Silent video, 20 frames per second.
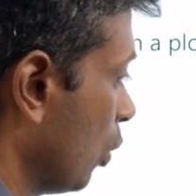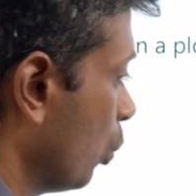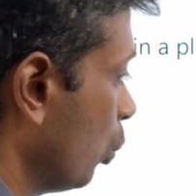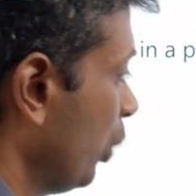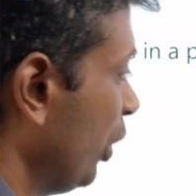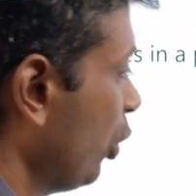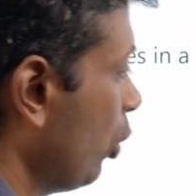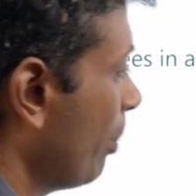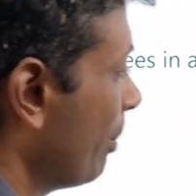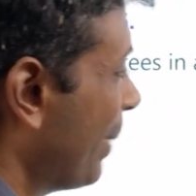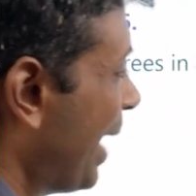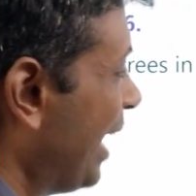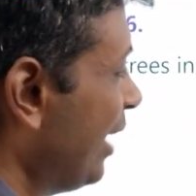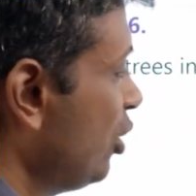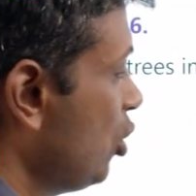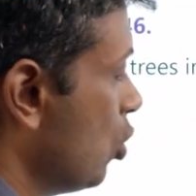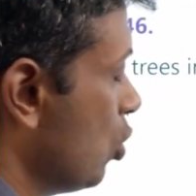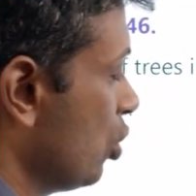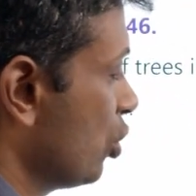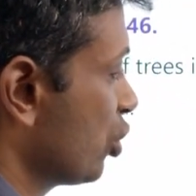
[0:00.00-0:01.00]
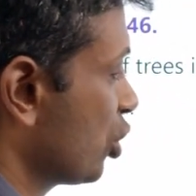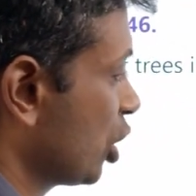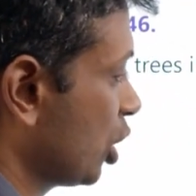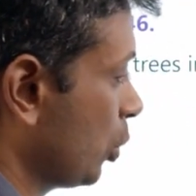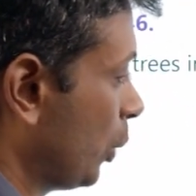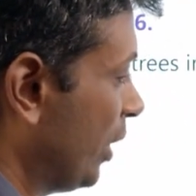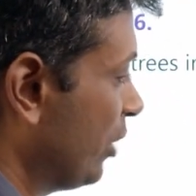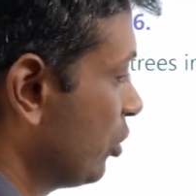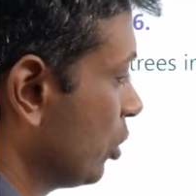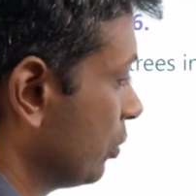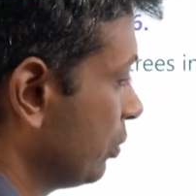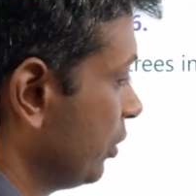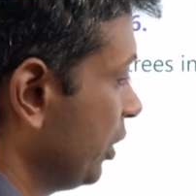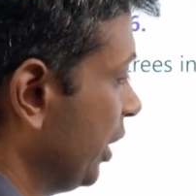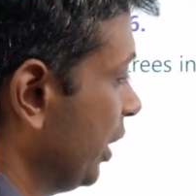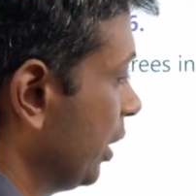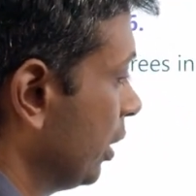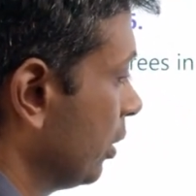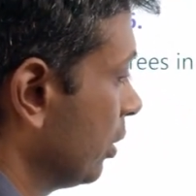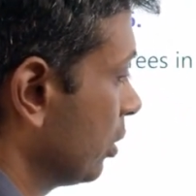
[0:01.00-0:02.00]
We know mango is twice of
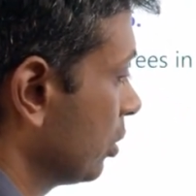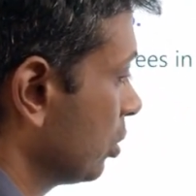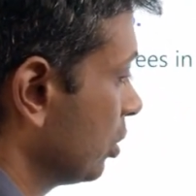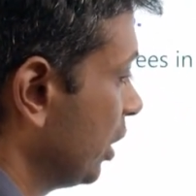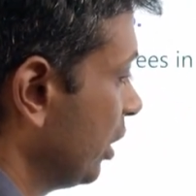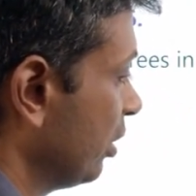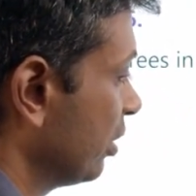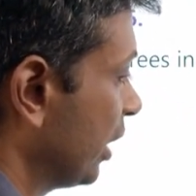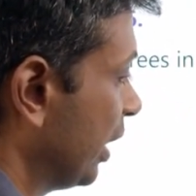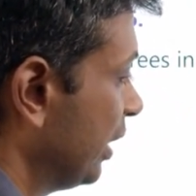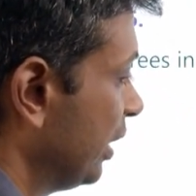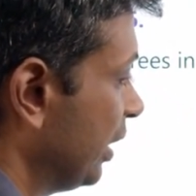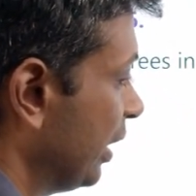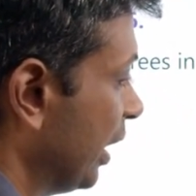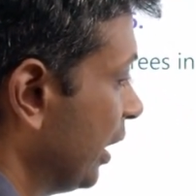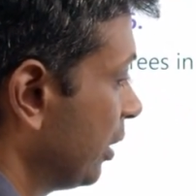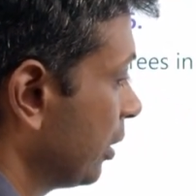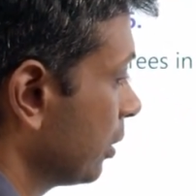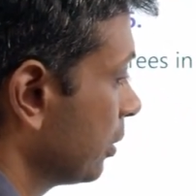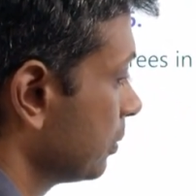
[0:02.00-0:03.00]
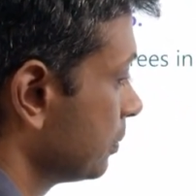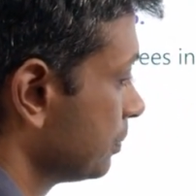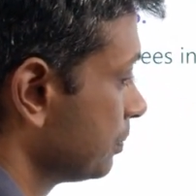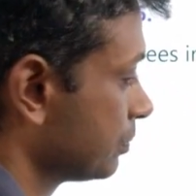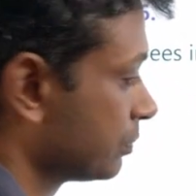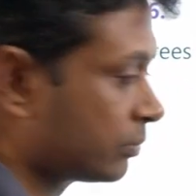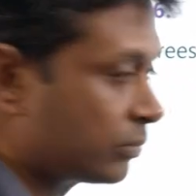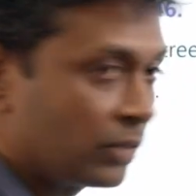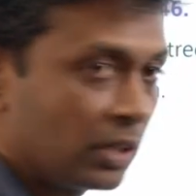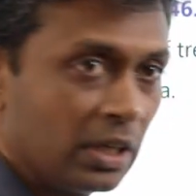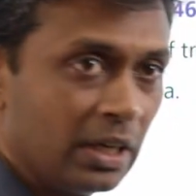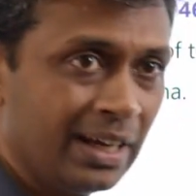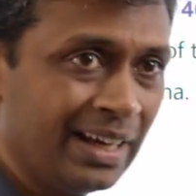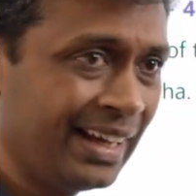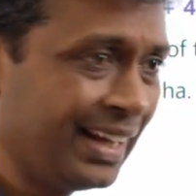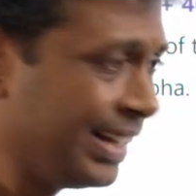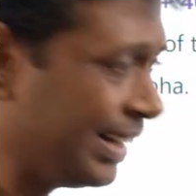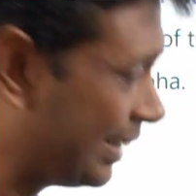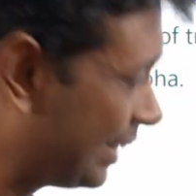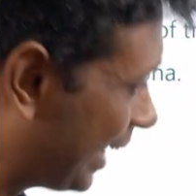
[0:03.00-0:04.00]
teak, so that is 98.
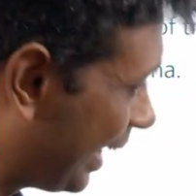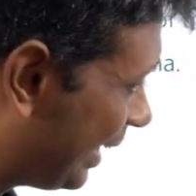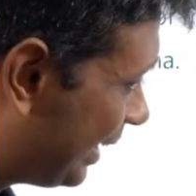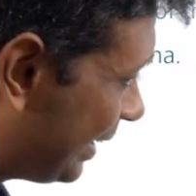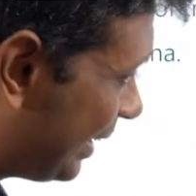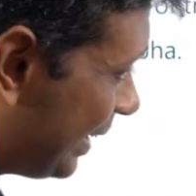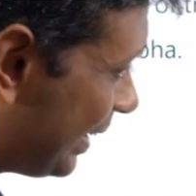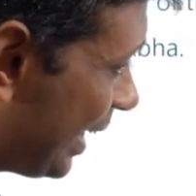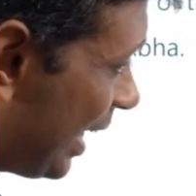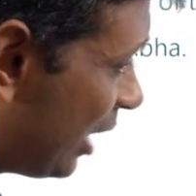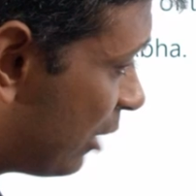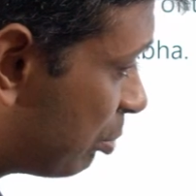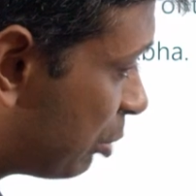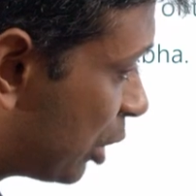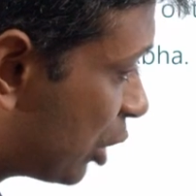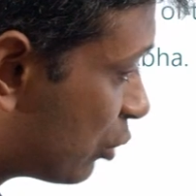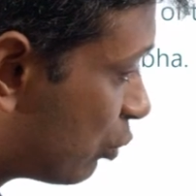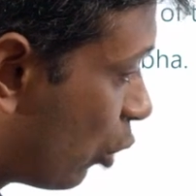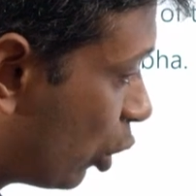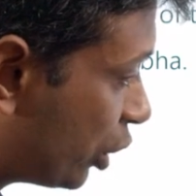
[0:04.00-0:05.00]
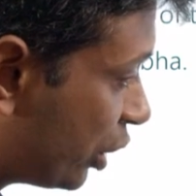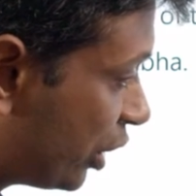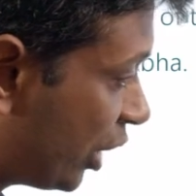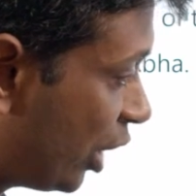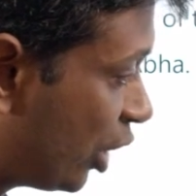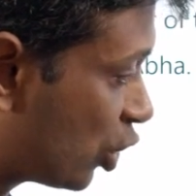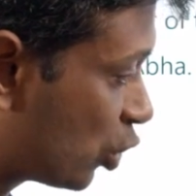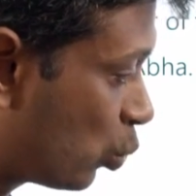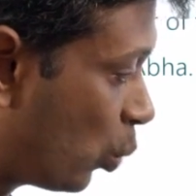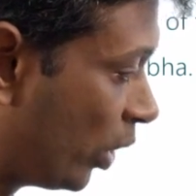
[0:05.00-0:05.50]
98 plus 49 is